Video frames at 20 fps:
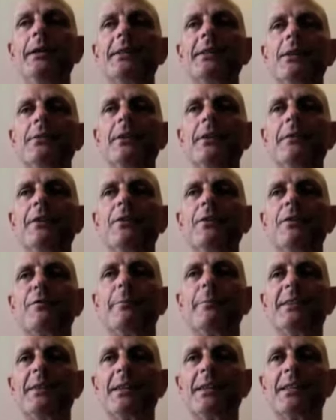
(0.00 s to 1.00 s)
It's so difficult
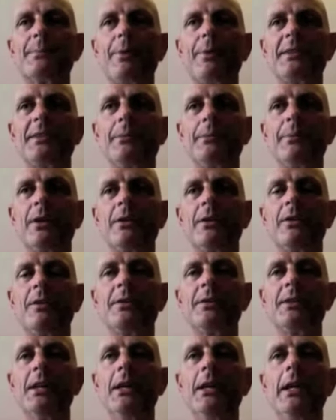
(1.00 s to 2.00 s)
for me to express it
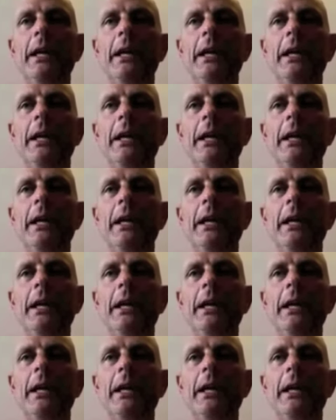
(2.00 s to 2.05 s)
because